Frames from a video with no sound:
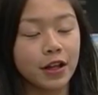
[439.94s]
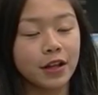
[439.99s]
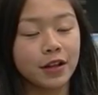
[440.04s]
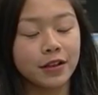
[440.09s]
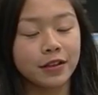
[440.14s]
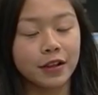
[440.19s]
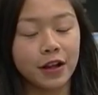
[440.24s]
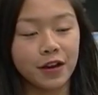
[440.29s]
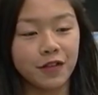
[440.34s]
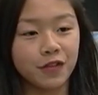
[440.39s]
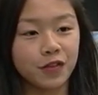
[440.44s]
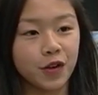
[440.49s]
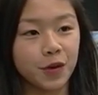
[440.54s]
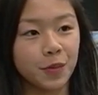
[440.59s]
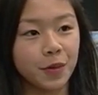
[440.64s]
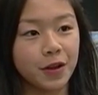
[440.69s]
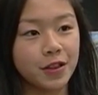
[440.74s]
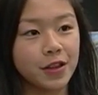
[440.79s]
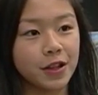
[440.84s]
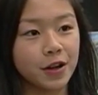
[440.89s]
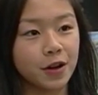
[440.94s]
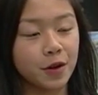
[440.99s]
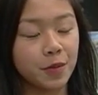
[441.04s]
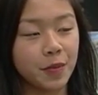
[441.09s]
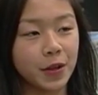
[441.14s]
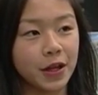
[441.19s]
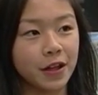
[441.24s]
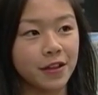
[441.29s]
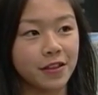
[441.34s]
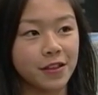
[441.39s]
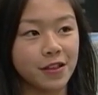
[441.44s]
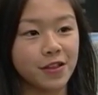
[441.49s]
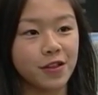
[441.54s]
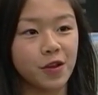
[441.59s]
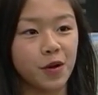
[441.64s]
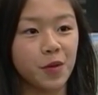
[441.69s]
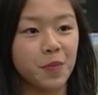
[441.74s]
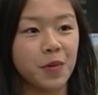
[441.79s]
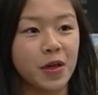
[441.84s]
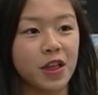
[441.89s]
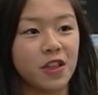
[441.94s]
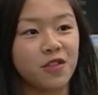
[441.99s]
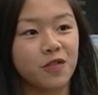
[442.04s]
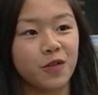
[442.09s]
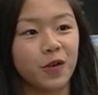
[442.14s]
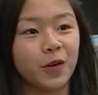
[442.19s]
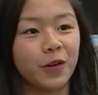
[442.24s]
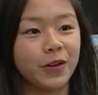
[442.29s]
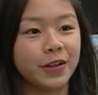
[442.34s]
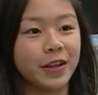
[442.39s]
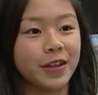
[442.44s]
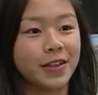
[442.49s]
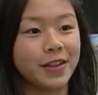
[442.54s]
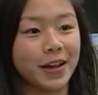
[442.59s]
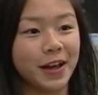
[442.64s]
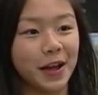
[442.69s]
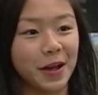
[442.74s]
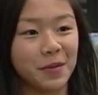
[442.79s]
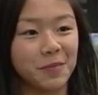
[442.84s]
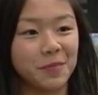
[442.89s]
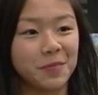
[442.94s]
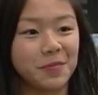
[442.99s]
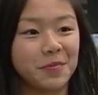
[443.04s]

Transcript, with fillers: love Cupertino because it's so peaceful all the time.